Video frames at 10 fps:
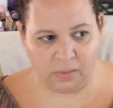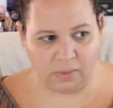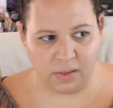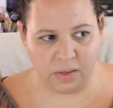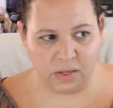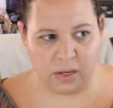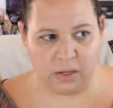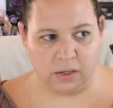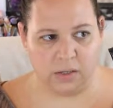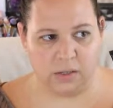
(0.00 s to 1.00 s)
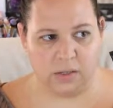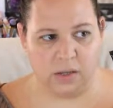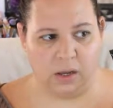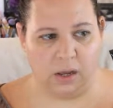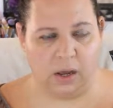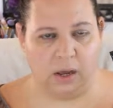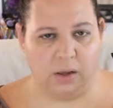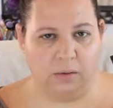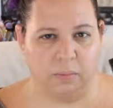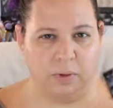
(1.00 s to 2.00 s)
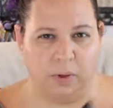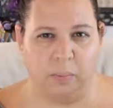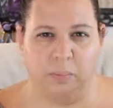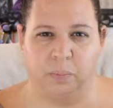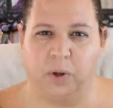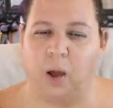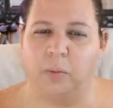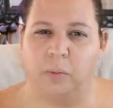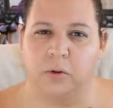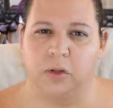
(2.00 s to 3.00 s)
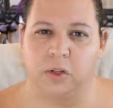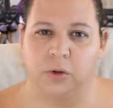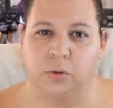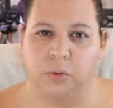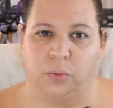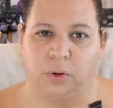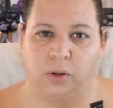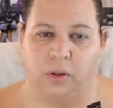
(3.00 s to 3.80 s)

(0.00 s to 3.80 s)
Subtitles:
This is comparable to